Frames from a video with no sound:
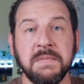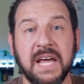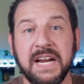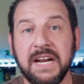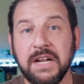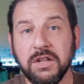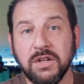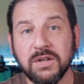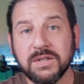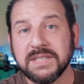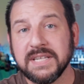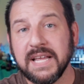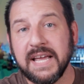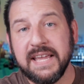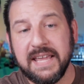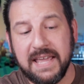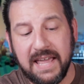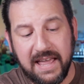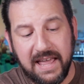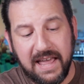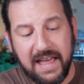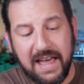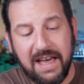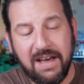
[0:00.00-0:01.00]
And it looks like
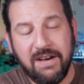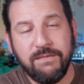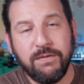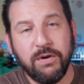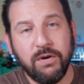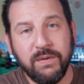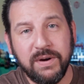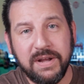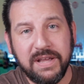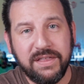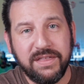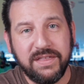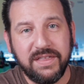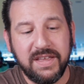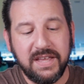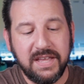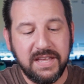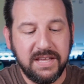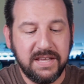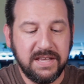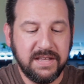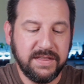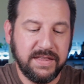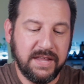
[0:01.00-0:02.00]

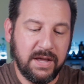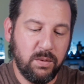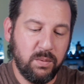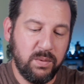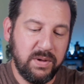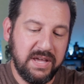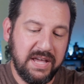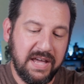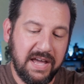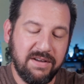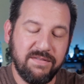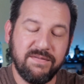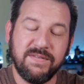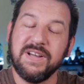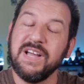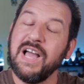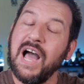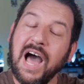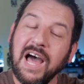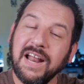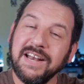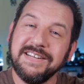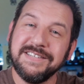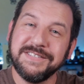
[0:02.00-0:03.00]
everything that we have
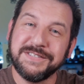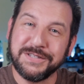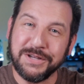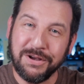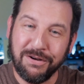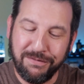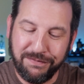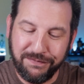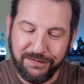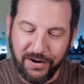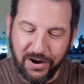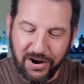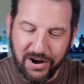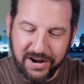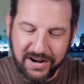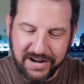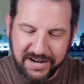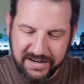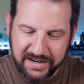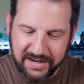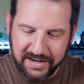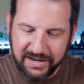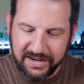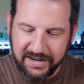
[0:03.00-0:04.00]
gotten so
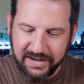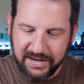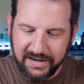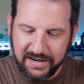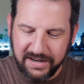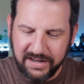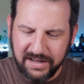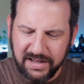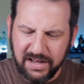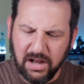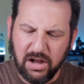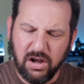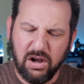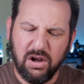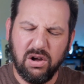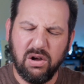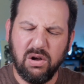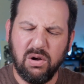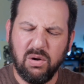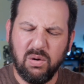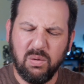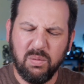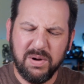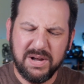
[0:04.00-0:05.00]
far.
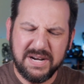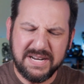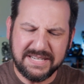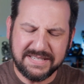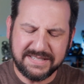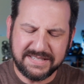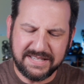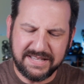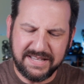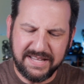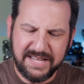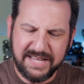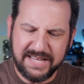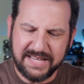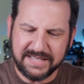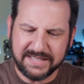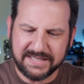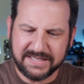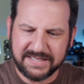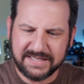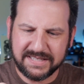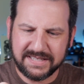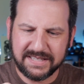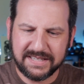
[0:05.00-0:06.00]
Oh, what is
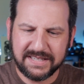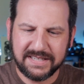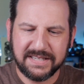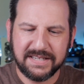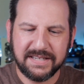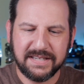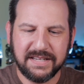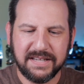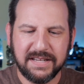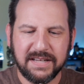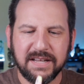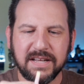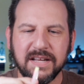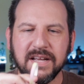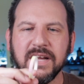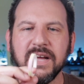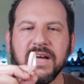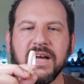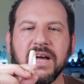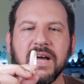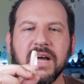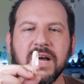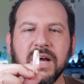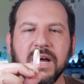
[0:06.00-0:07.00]
this?
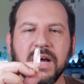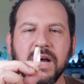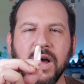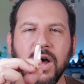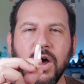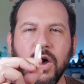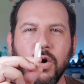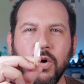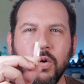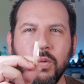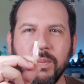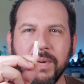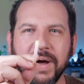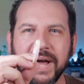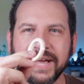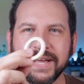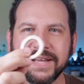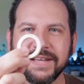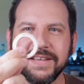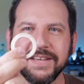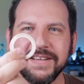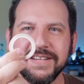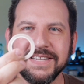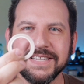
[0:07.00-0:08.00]
Oh
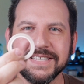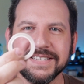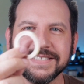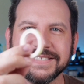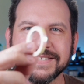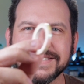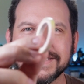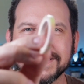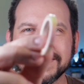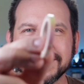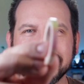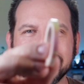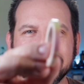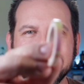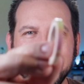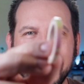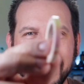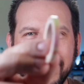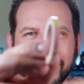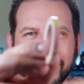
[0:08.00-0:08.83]
my goodness. I